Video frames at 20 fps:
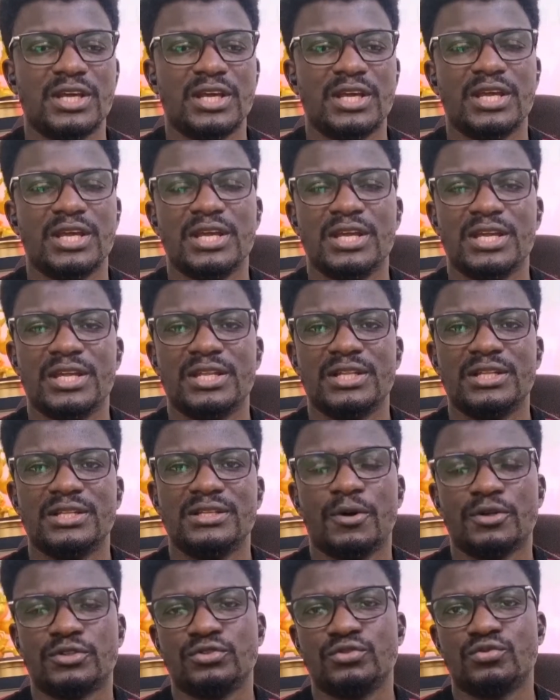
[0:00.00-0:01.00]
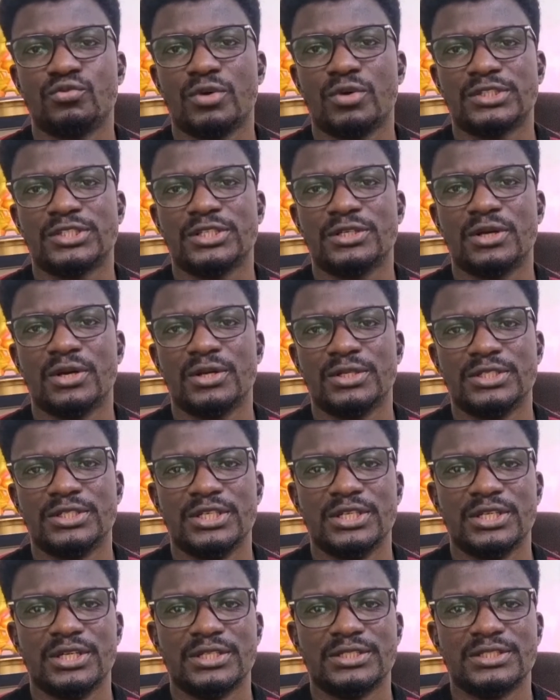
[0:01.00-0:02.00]
in bottled water
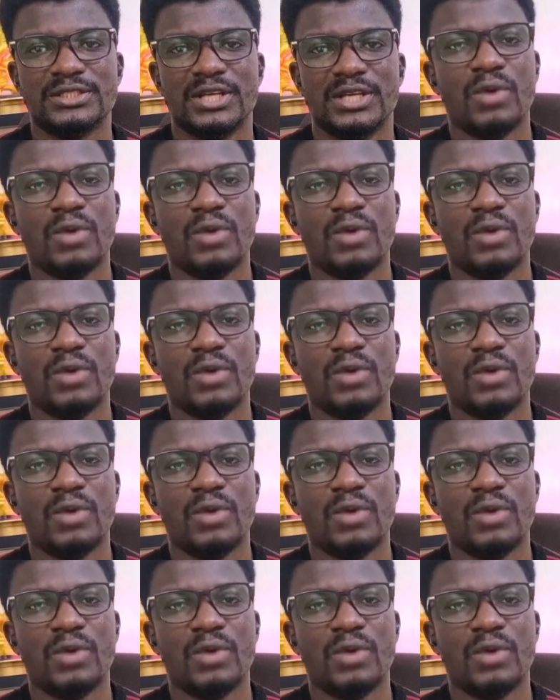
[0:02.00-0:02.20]
containers.